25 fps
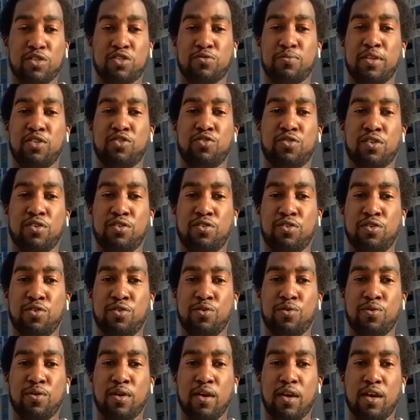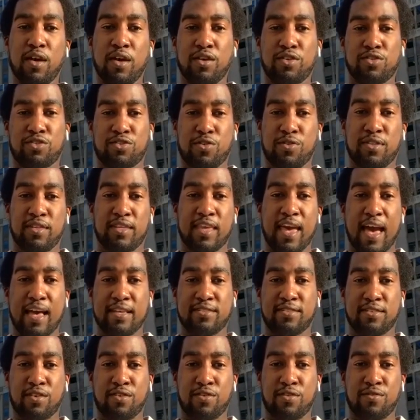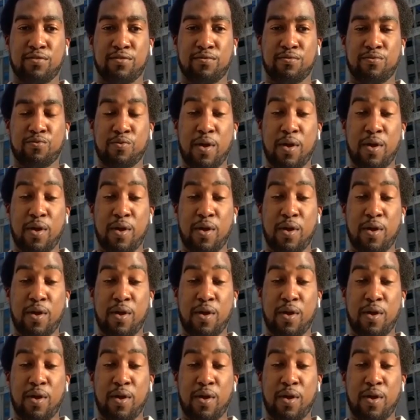which means you can do certain tests that are